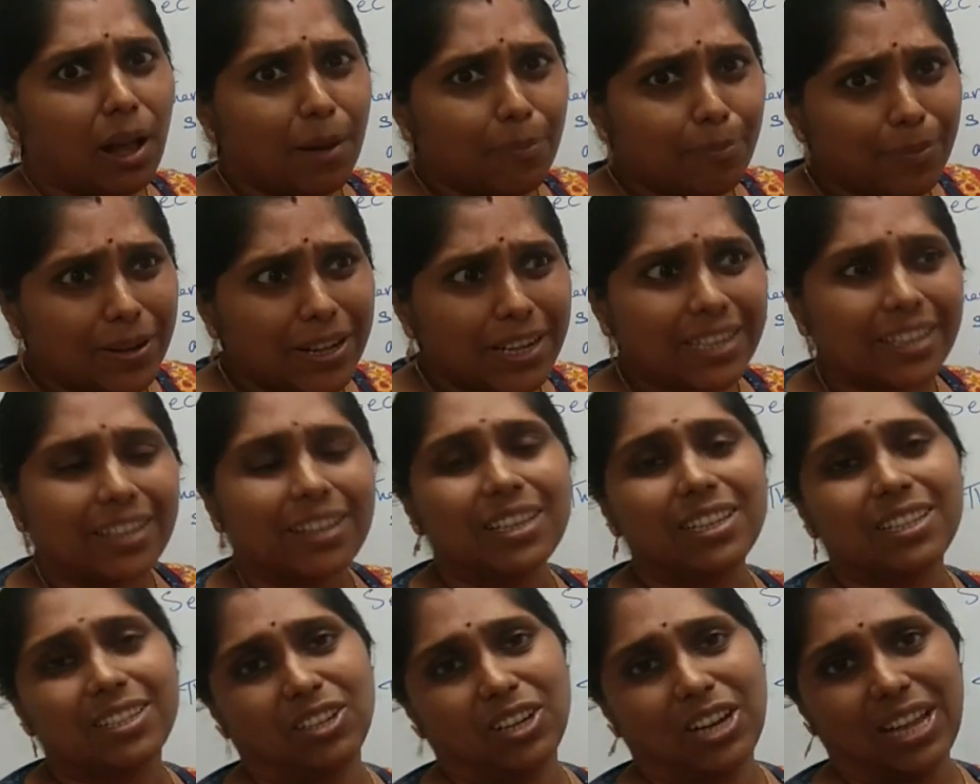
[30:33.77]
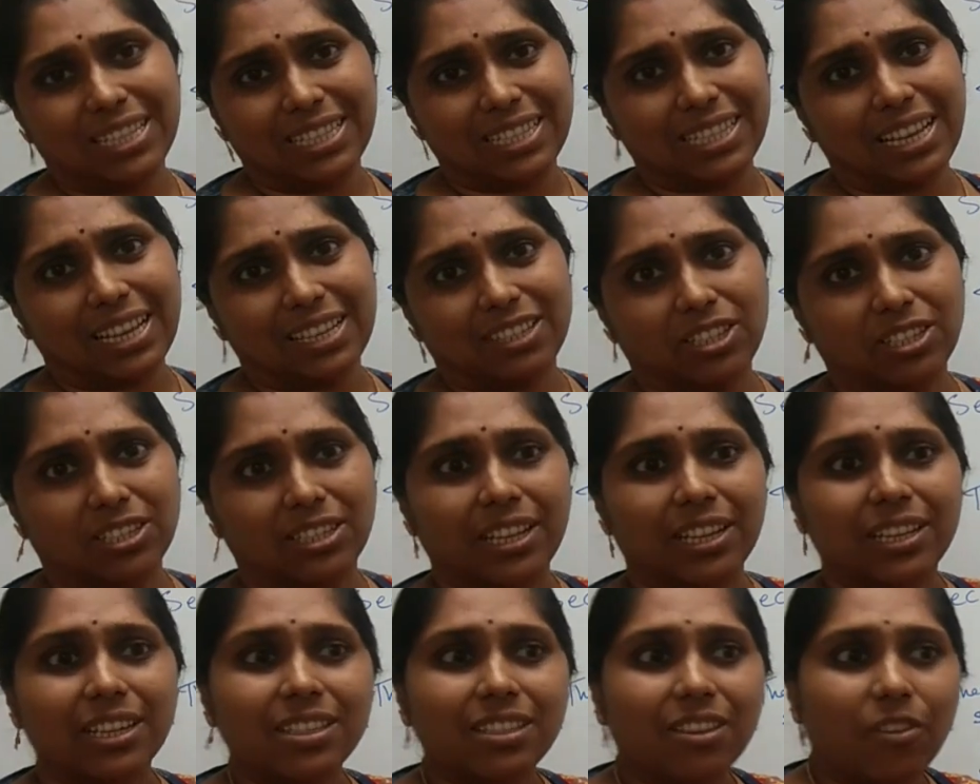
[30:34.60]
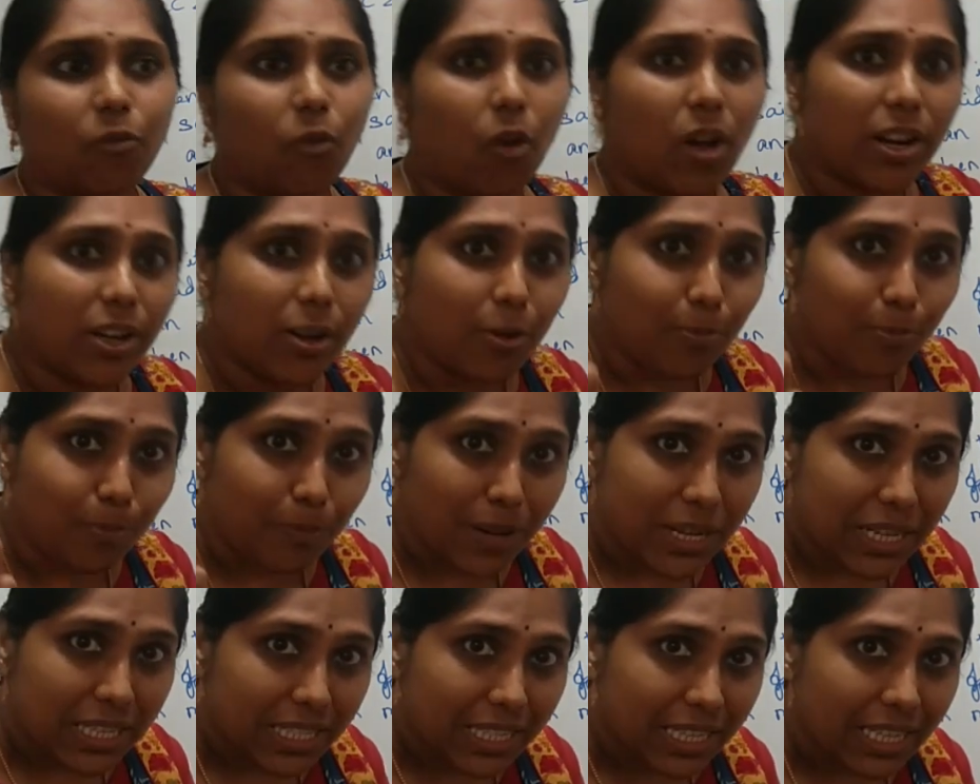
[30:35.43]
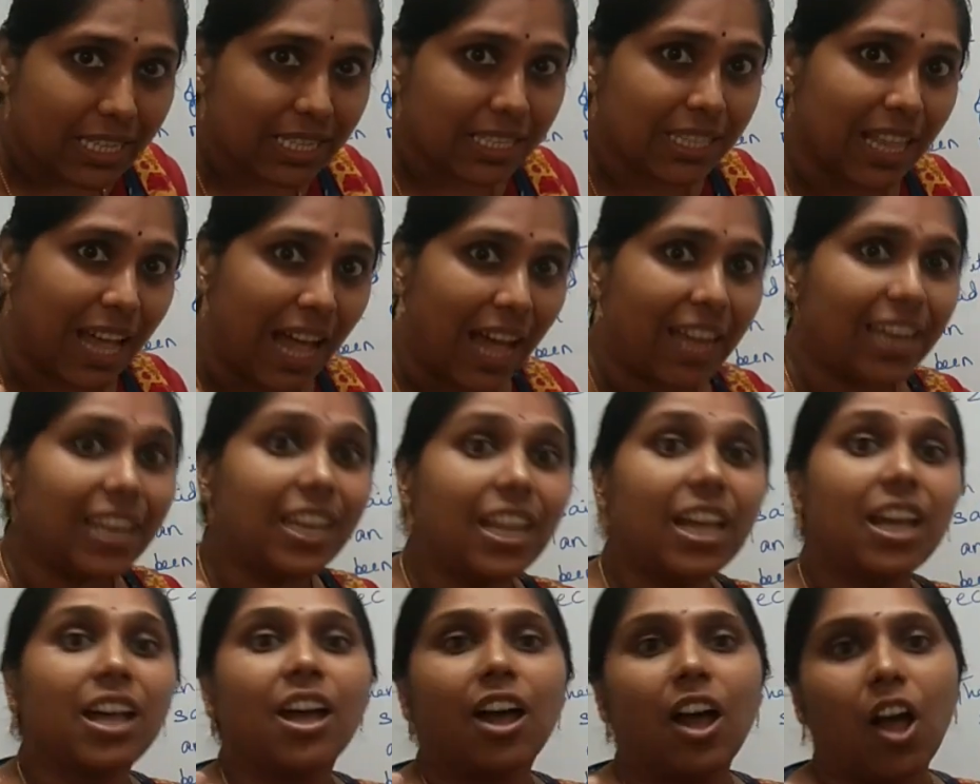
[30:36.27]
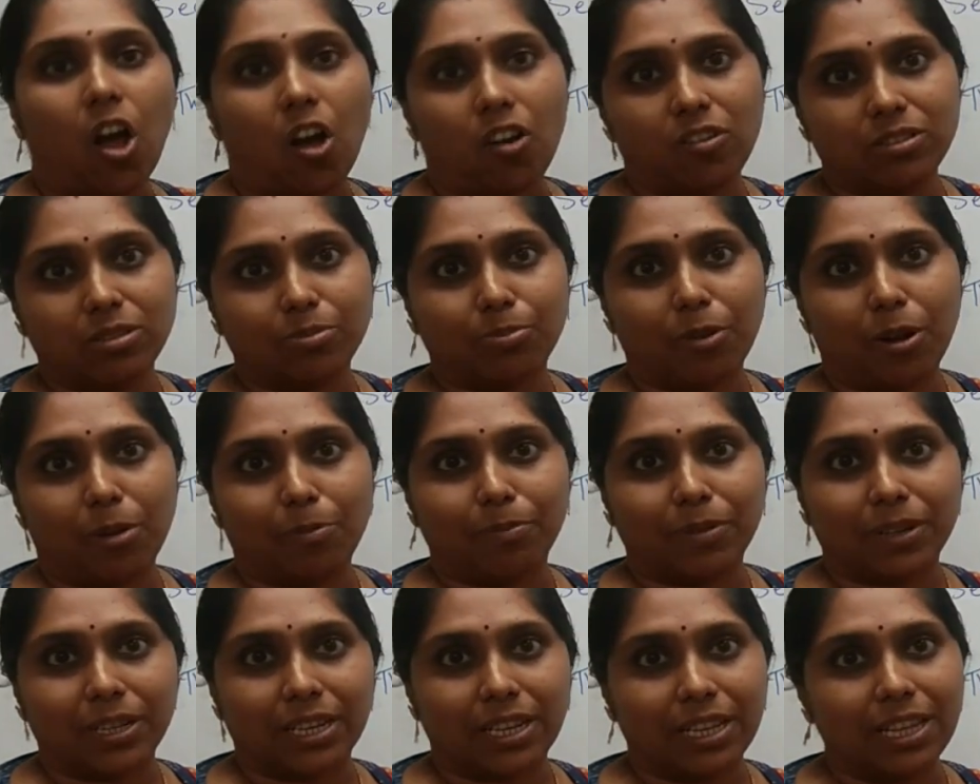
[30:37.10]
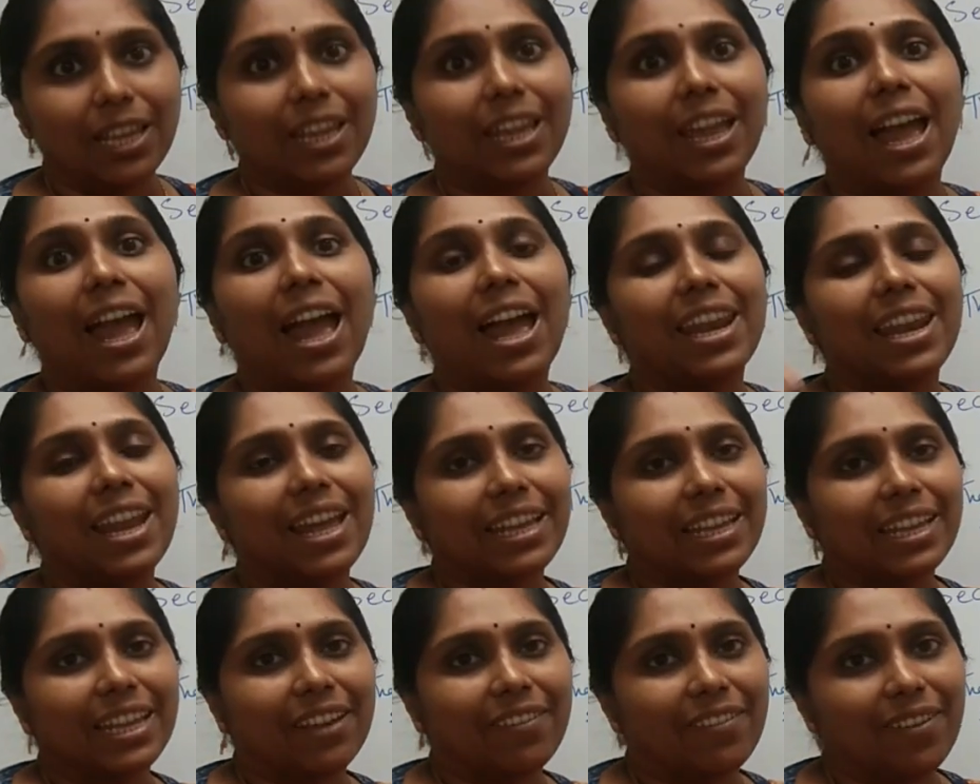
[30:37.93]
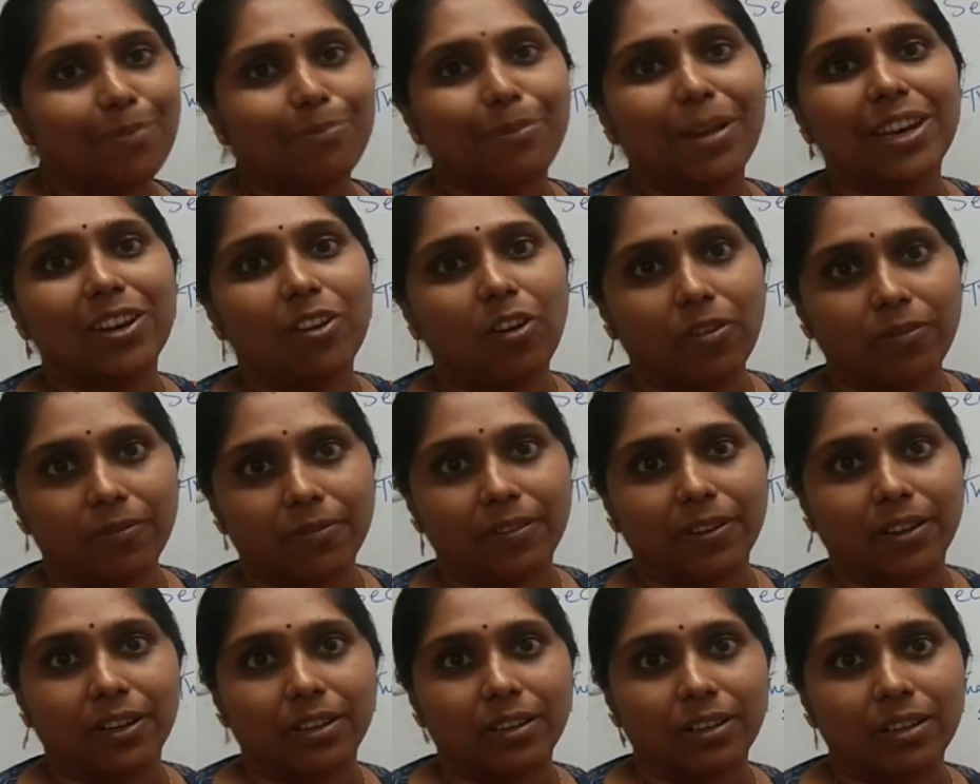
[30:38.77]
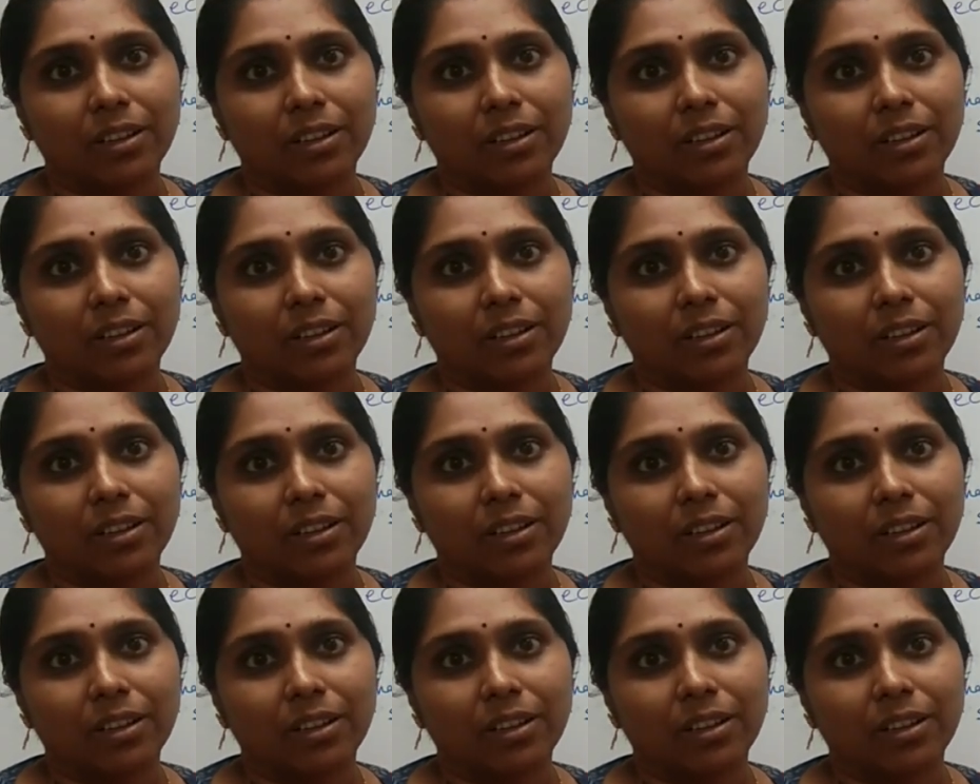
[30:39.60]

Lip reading: a particular transaction, that is I want to purchase that house property and I give him an offer.